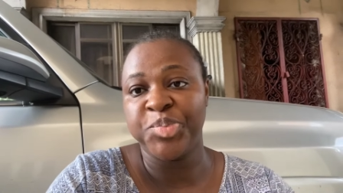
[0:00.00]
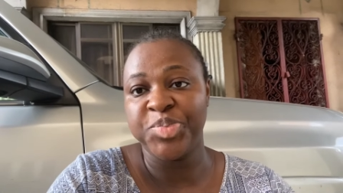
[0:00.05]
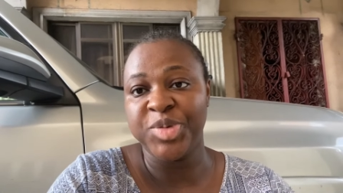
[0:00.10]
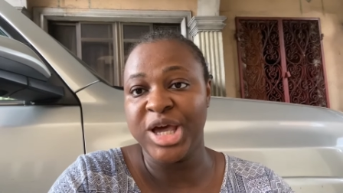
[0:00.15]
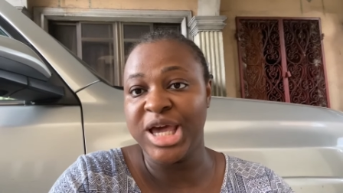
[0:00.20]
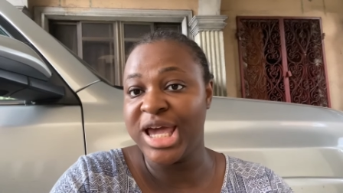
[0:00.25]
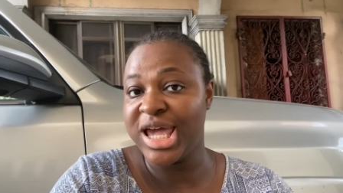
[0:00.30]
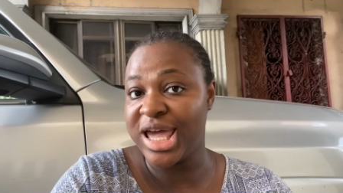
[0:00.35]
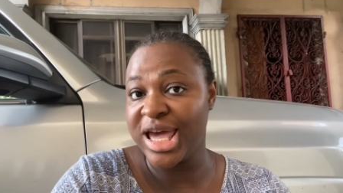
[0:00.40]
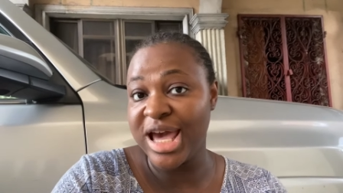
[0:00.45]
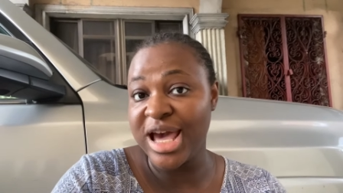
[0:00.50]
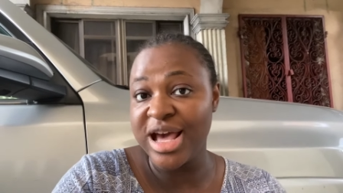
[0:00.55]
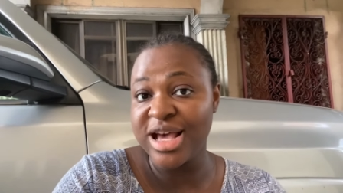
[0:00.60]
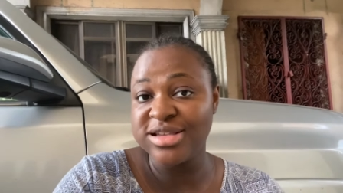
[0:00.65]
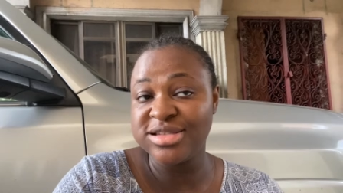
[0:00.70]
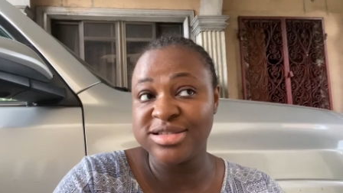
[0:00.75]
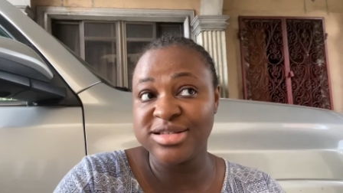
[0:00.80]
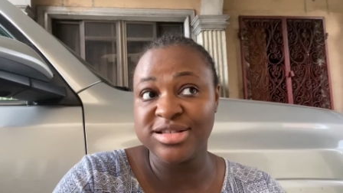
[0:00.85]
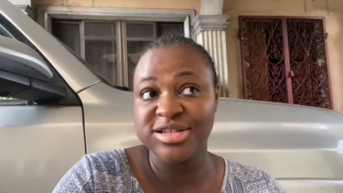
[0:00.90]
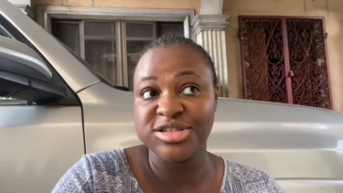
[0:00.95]
I
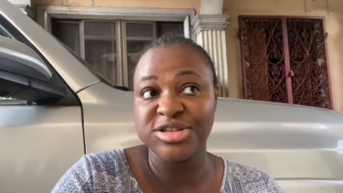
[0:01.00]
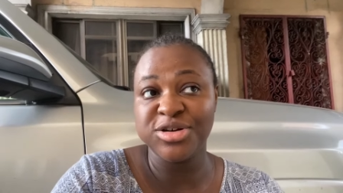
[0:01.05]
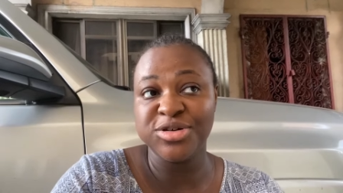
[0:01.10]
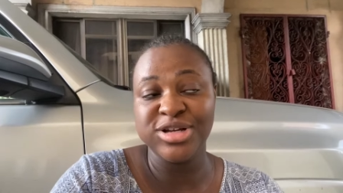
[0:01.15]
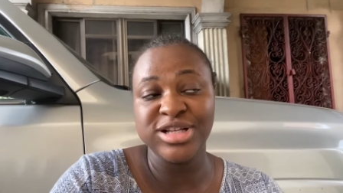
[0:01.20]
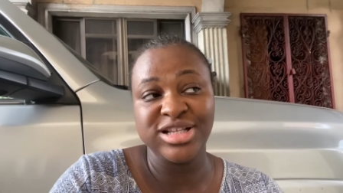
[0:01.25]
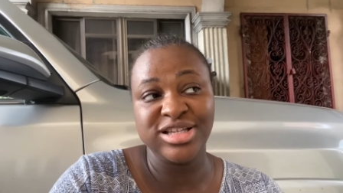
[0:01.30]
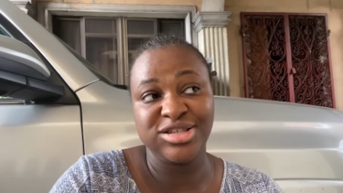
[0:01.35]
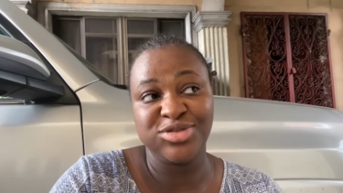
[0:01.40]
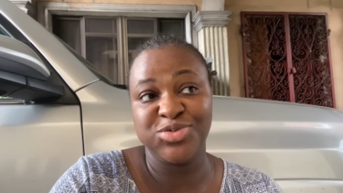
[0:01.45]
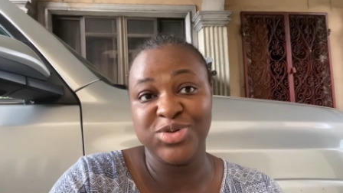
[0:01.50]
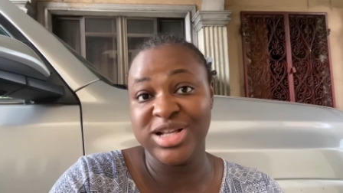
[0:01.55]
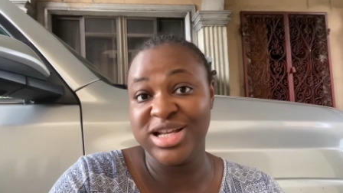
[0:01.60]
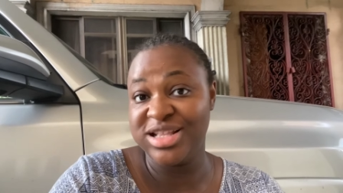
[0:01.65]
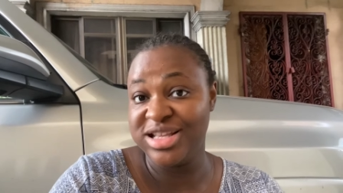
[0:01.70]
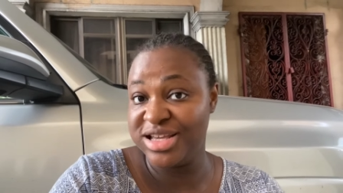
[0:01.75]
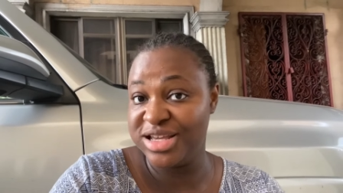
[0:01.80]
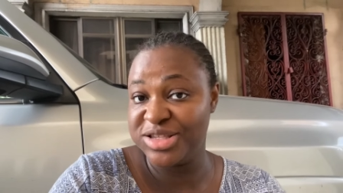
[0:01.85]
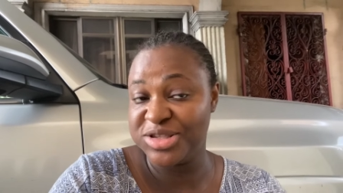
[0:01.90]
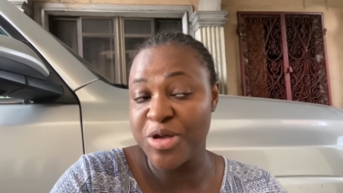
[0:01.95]
guess it is, it is what it
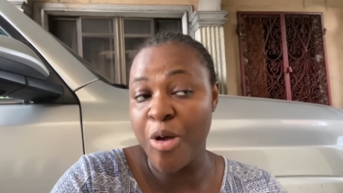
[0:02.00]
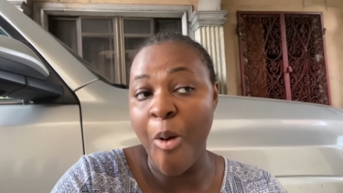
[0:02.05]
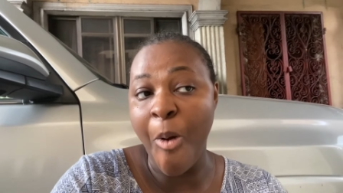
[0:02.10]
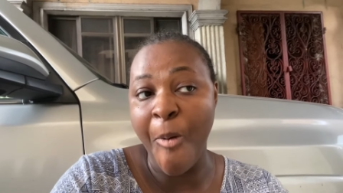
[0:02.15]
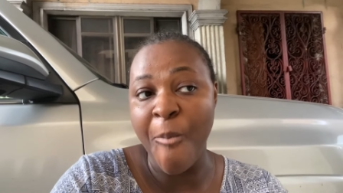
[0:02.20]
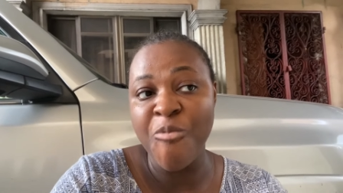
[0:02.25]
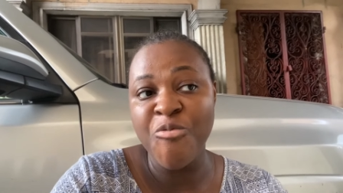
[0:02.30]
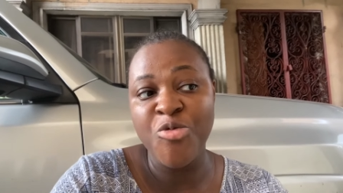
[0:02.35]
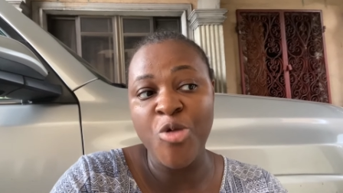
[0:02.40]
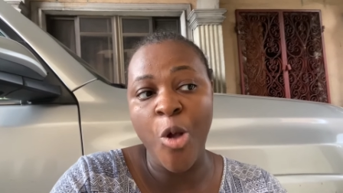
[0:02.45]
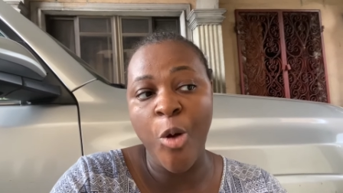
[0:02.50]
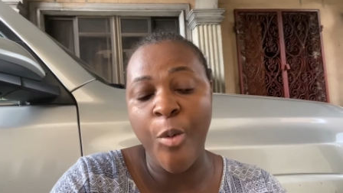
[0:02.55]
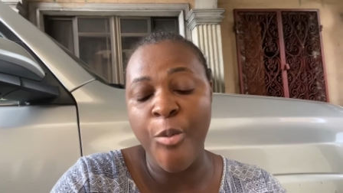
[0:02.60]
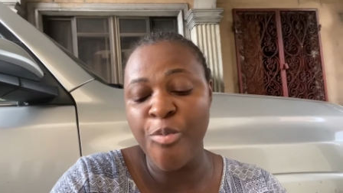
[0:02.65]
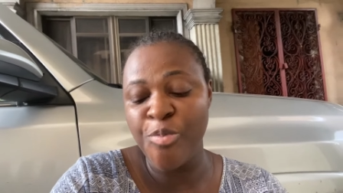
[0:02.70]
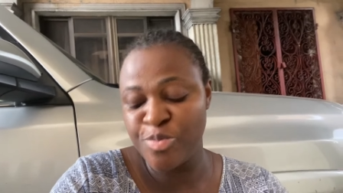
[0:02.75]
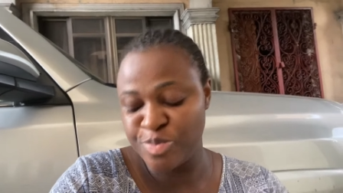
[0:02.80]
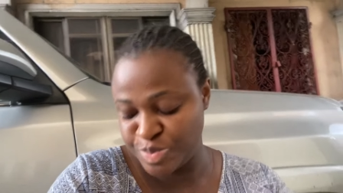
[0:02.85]
is. Um.